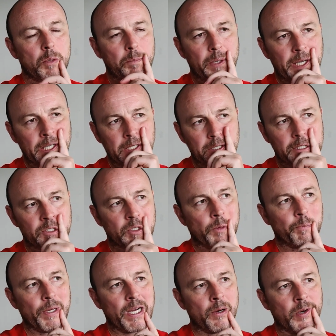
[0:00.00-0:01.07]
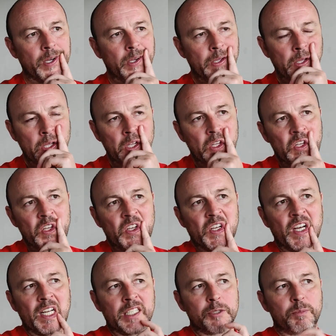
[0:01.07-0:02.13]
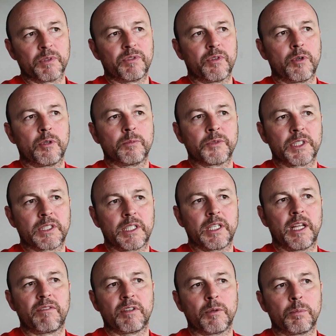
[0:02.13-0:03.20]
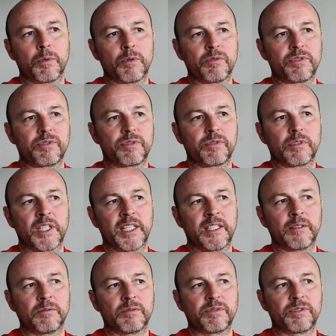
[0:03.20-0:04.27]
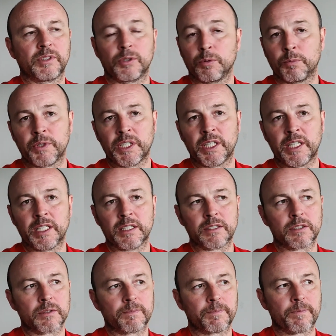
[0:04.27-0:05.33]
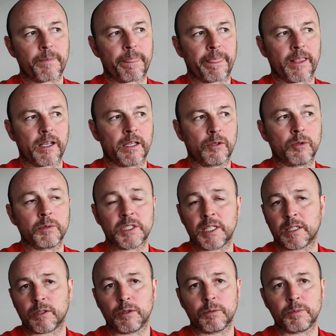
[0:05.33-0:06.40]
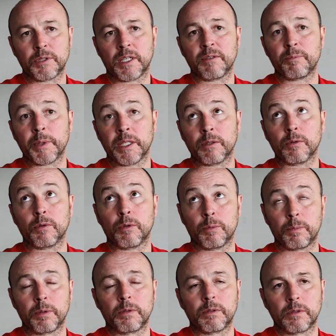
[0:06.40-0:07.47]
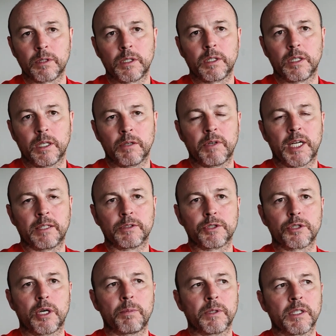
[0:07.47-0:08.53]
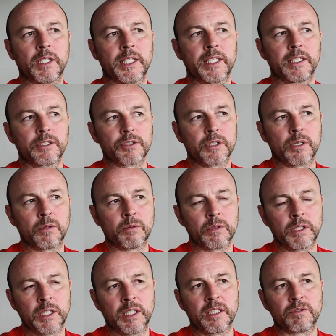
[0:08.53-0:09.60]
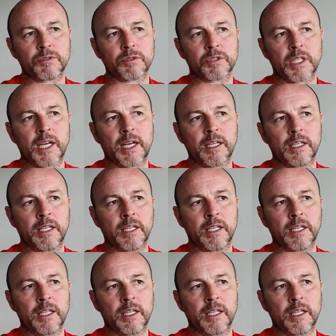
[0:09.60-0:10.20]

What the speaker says: pace, he's got power, and he's performed at the level above for a number of years, and always at clubs that have been up around the top of the league. So he gives us that.